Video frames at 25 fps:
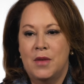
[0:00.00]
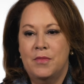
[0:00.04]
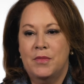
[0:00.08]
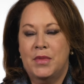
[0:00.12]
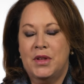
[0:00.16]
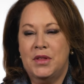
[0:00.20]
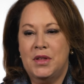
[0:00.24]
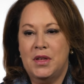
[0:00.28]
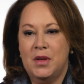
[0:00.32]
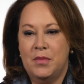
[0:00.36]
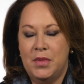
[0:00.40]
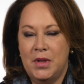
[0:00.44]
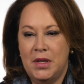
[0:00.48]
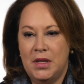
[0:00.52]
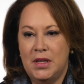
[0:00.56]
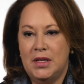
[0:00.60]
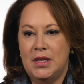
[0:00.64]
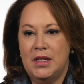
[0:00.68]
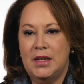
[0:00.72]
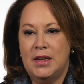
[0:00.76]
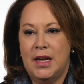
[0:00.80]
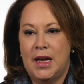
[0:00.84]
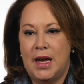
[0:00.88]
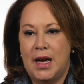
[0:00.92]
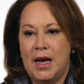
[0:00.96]
But the
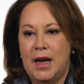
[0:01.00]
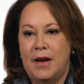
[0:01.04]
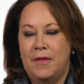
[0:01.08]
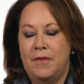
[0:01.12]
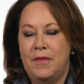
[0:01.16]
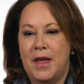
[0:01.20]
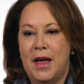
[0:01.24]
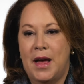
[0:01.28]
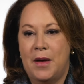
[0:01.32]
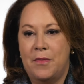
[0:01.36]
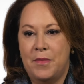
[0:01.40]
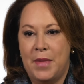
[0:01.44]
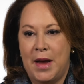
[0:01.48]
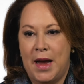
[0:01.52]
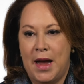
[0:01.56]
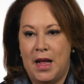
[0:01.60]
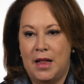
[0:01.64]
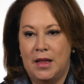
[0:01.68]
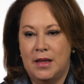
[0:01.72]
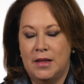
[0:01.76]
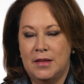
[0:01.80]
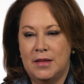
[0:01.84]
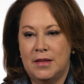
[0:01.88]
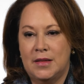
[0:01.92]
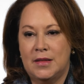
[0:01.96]
ability to have that
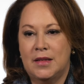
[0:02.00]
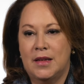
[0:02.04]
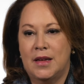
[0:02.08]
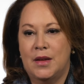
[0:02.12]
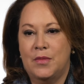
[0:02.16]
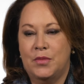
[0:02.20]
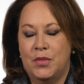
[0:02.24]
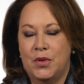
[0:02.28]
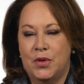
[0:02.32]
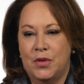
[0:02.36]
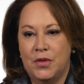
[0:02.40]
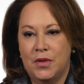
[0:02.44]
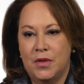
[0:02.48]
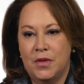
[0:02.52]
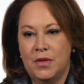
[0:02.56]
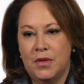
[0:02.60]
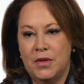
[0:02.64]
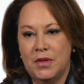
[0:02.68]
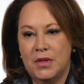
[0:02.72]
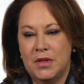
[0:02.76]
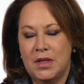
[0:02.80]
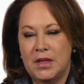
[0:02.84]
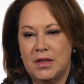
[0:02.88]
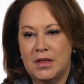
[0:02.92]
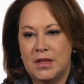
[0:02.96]
balance and both of
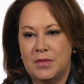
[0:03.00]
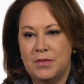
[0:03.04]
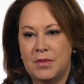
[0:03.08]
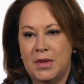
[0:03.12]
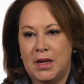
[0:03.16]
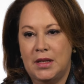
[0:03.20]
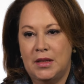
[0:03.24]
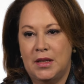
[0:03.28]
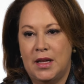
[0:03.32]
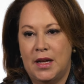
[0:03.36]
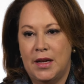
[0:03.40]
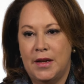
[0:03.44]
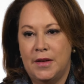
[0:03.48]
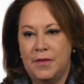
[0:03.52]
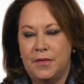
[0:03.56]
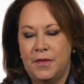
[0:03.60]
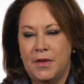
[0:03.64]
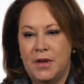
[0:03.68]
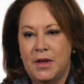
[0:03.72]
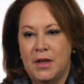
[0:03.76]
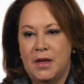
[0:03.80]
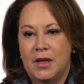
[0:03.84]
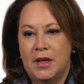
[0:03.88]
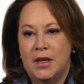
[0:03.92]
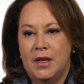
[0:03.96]
those things in my life
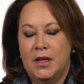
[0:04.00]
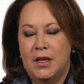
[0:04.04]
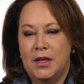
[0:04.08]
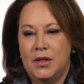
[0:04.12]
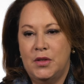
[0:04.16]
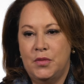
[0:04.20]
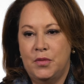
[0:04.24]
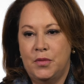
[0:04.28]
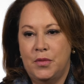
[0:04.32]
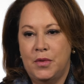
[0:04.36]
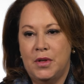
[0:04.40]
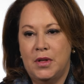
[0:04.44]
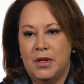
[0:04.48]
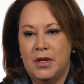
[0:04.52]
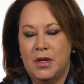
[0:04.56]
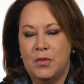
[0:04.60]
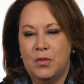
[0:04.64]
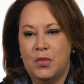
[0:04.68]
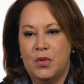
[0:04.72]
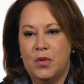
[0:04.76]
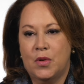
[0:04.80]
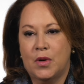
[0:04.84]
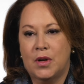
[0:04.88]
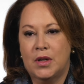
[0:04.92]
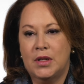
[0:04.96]
is really
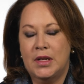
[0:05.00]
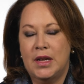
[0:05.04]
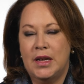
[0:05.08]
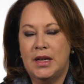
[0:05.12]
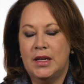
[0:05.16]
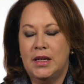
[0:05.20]
important.